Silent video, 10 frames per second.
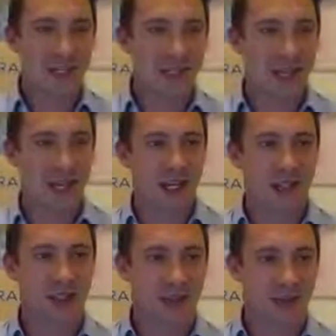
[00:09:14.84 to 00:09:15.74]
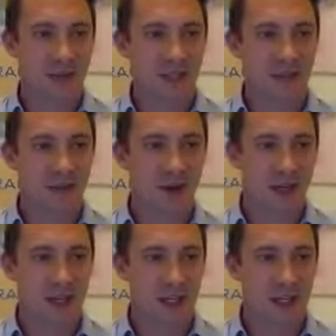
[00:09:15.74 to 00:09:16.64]
changes, I would say, are
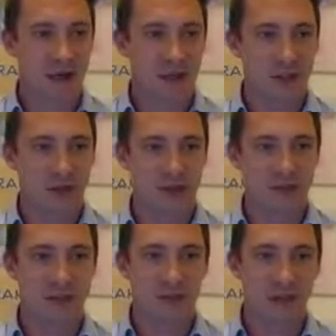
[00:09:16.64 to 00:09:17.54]
kind of COVID driven.